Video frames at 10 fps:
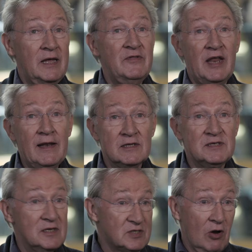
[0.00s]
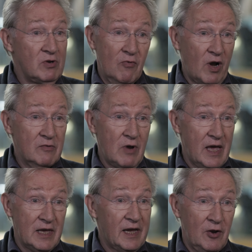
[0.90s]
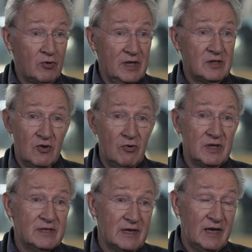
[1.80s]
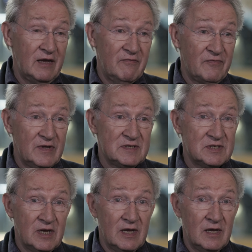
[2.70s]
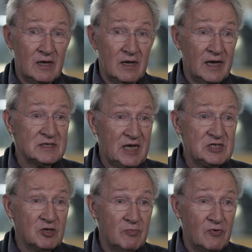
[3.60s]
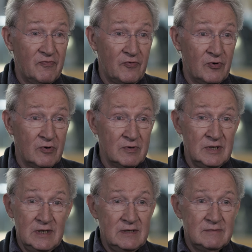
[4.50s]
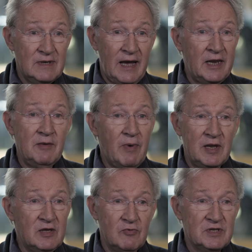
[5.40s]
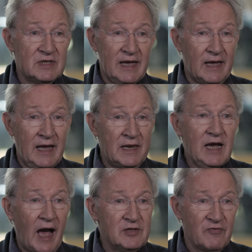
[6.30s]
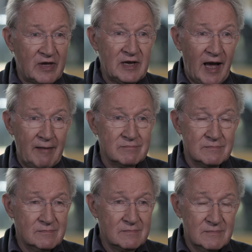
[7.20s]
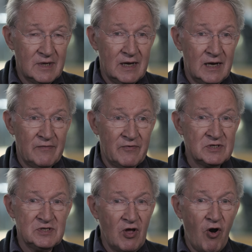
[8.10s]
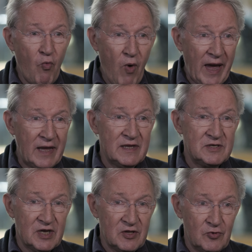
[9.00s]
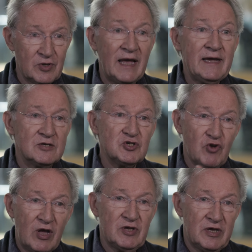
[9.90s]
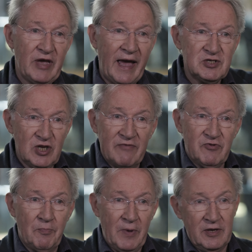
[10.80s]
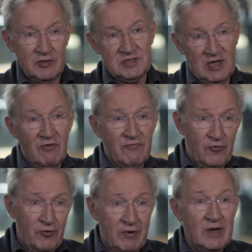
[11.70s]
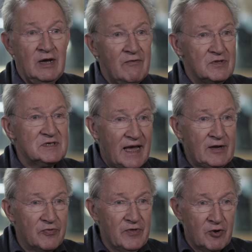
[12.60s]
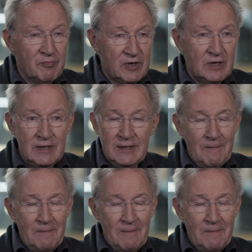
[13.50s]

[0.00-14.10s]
In the Netherlands, there's only one way. You can only do it if it's accessible for anybody with any kind of income. There is no way that you can do it. Like in Australia, you actually have to pay yourself for the psychotherapy.